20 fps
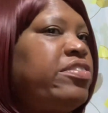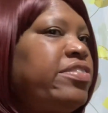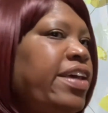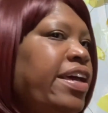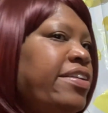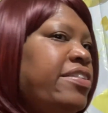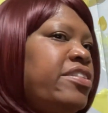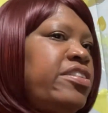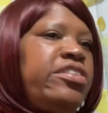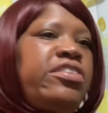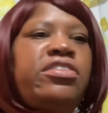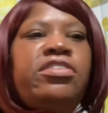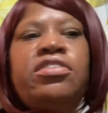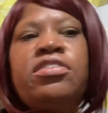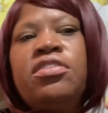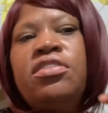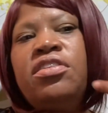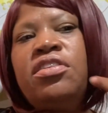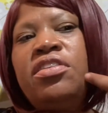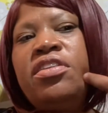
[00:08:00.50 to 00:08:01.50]
like
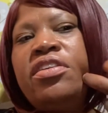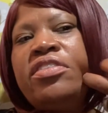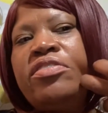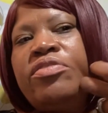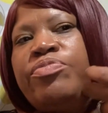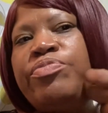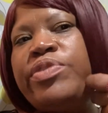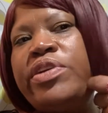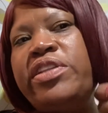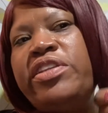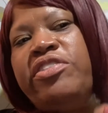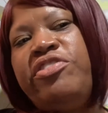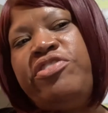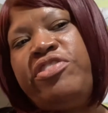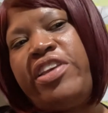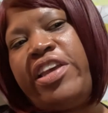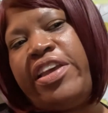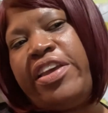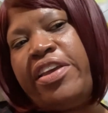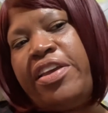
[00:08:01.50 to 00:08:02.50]
this, it doesn't really
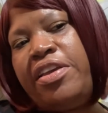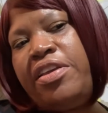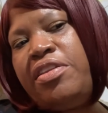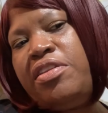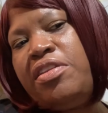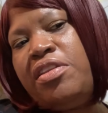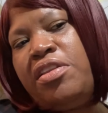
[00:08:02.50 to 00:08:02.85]
shed.